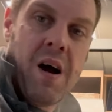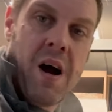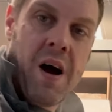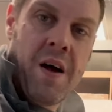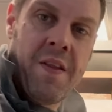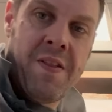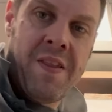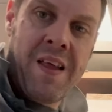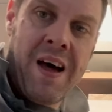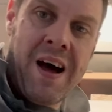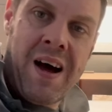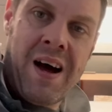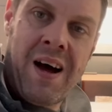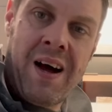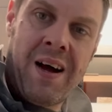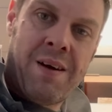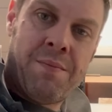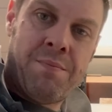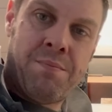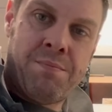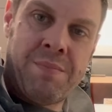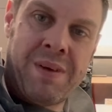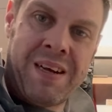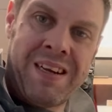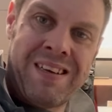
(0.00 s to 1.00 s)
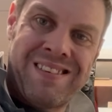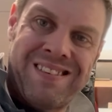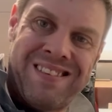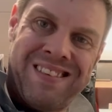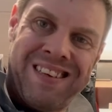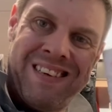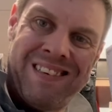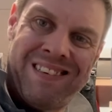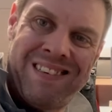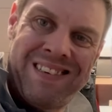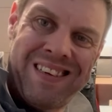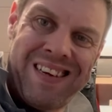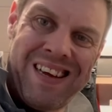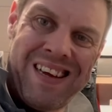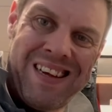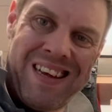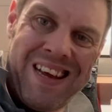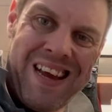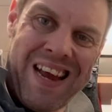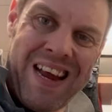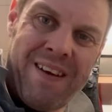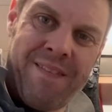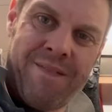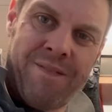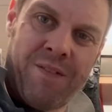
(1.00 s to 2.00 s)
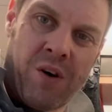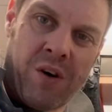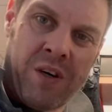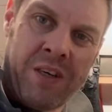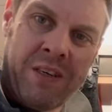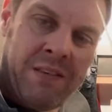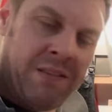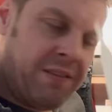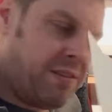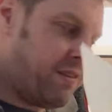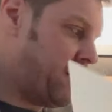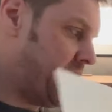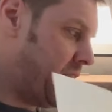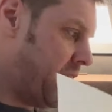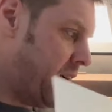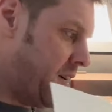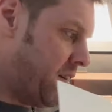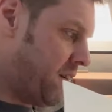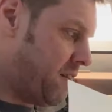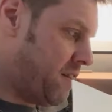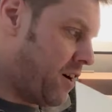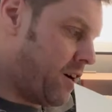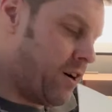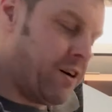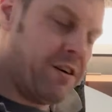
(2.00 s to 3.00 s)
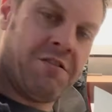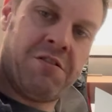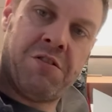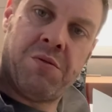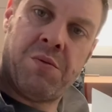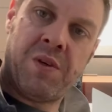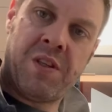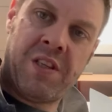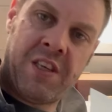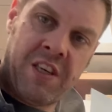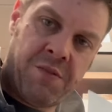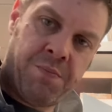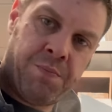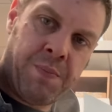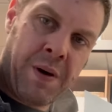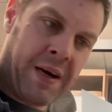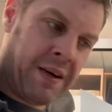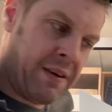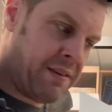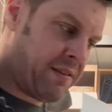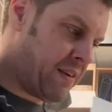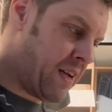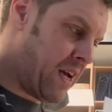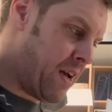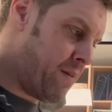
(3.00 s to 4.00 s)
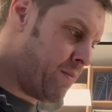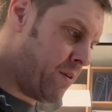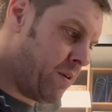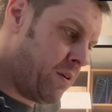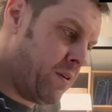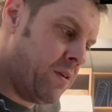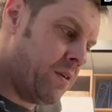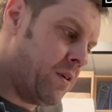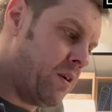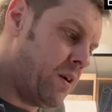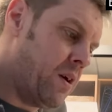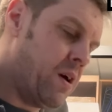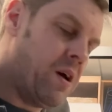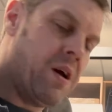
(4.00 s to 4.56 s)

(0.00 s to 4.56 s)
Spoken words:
And that means this invoice ties up with this bank statement.